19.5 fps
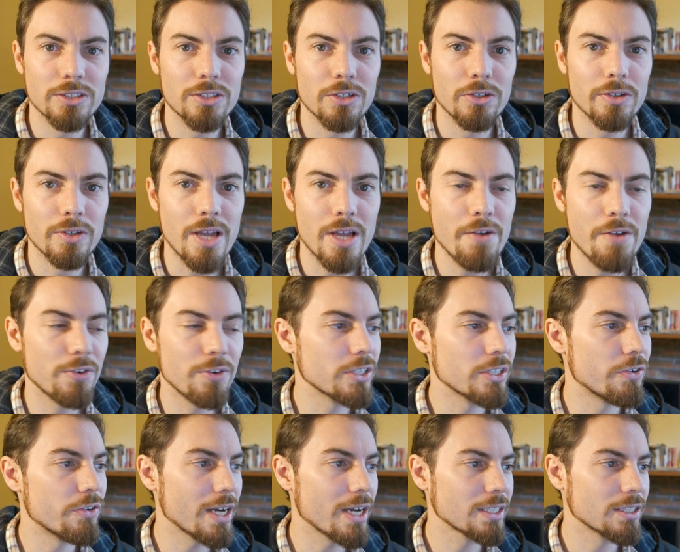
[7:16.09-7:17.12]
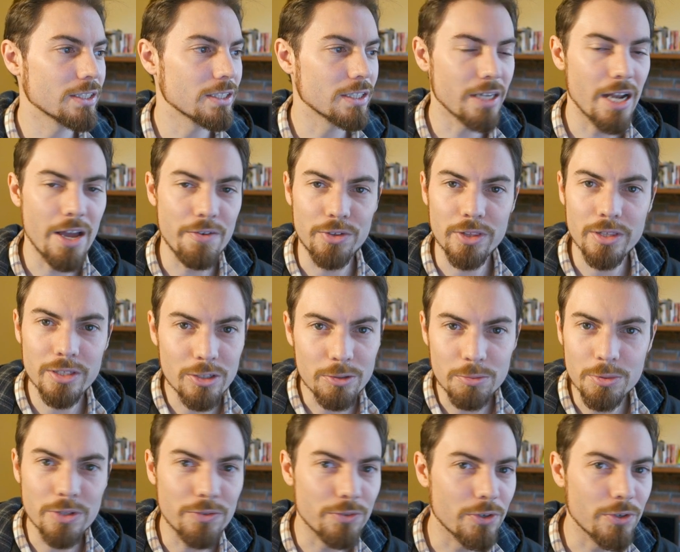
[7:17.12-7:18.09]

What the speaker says: So every interaction can have a little bit